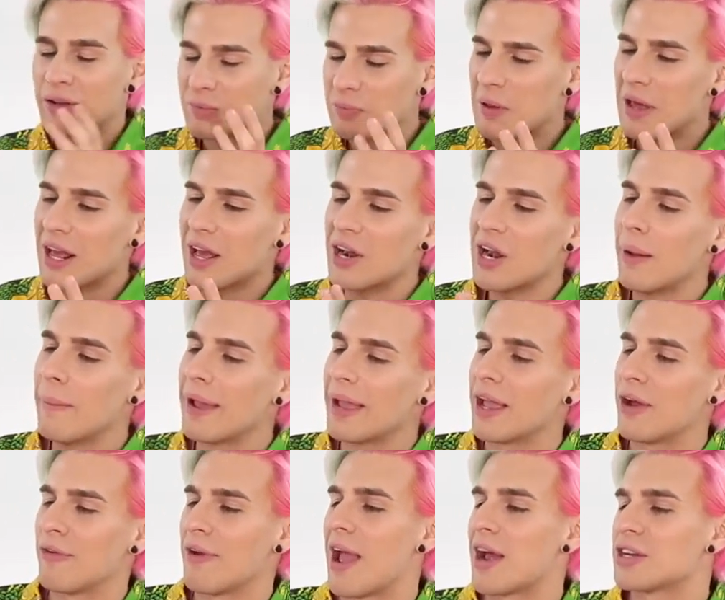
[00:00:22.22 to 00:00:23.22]
I was planning on not
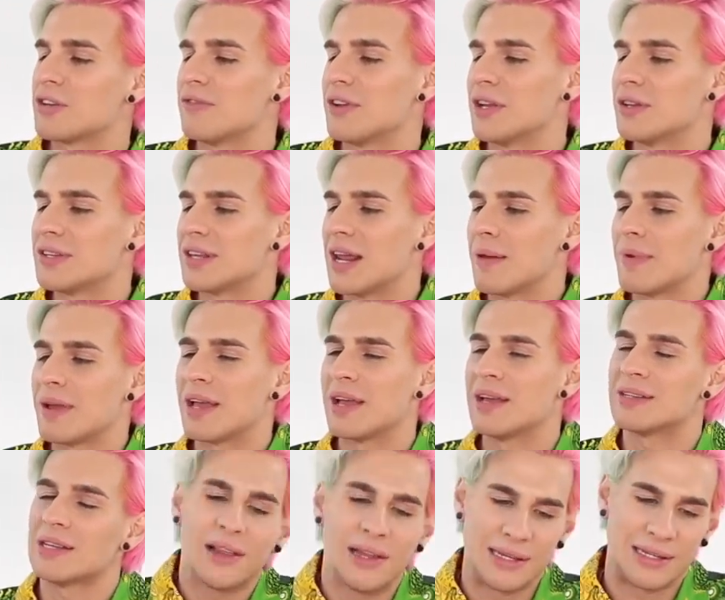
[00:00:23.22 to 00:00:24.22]
making a reaction video today
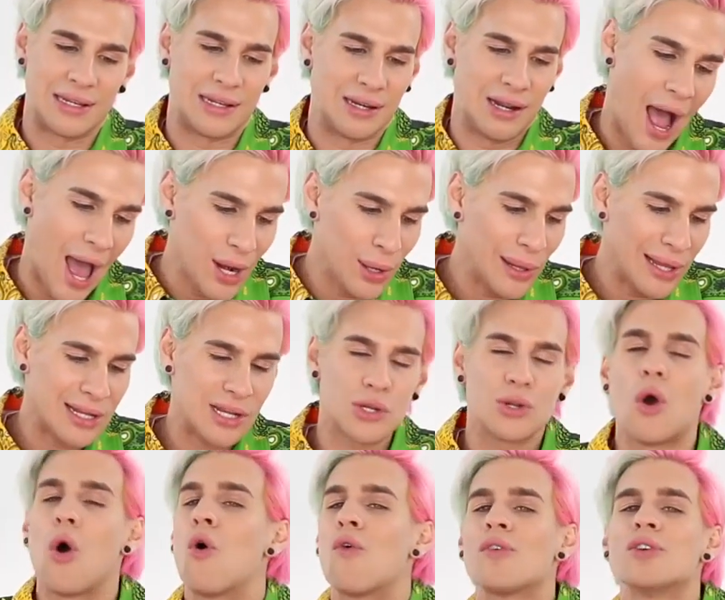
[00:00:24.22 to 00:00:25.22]
because, listen, I don't like to
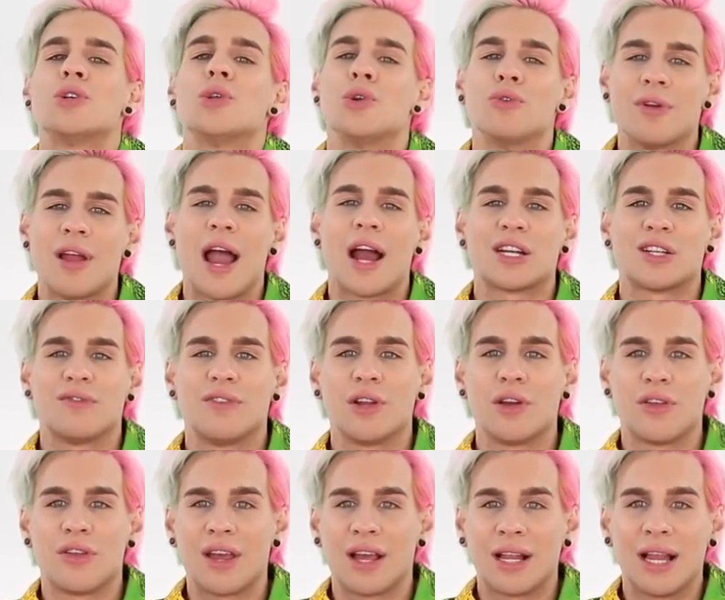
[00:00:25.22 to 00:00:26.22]
over to the reaction
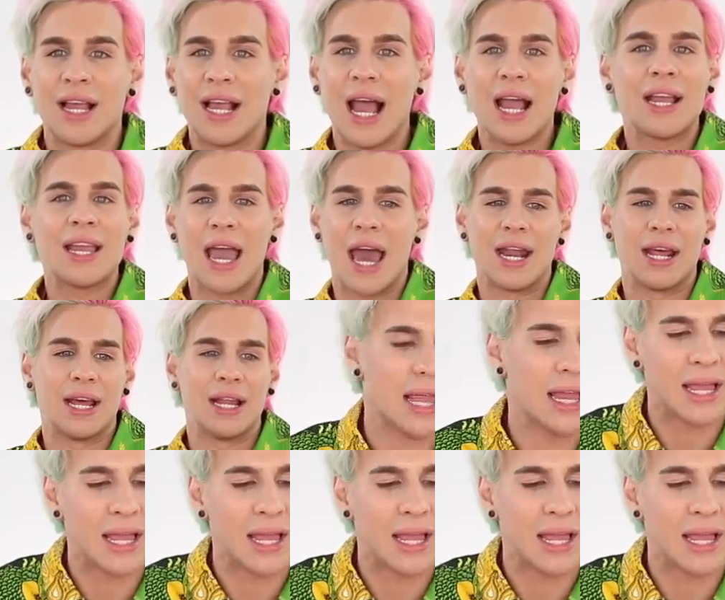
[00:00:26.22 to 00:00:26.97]
video thing. Like, I get it.